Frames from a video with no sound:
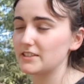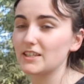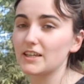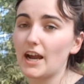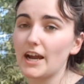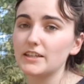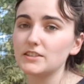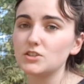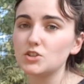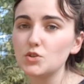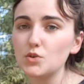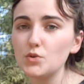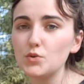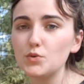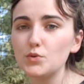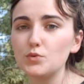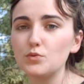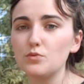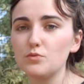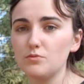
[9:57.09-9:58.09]
Like, I
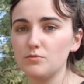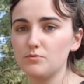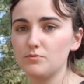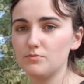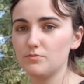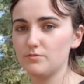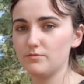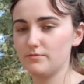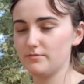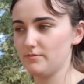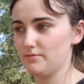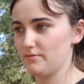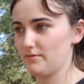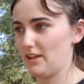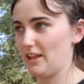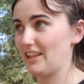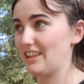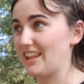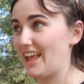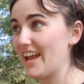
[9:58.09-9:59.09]
do
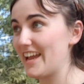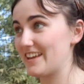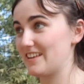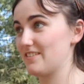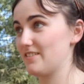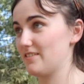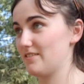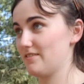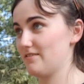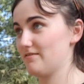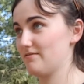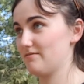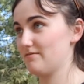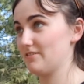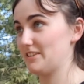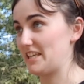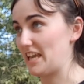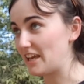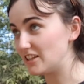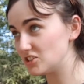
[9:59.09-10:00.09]
like
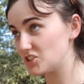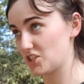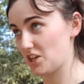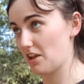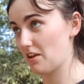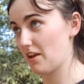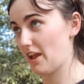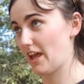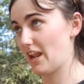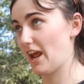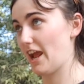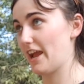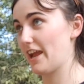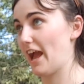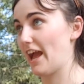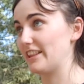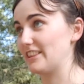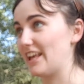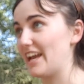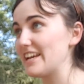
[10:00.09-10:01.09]
Genji, and
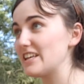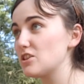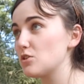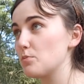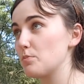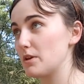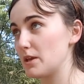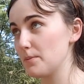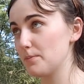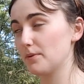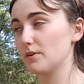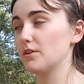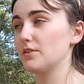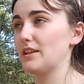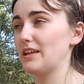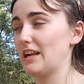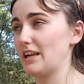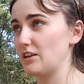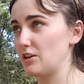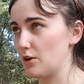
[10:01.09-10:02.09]
I like the people
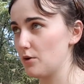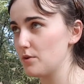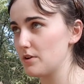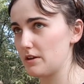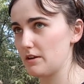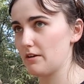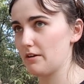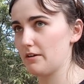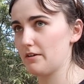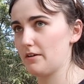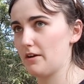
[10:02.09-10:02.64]
that I know here,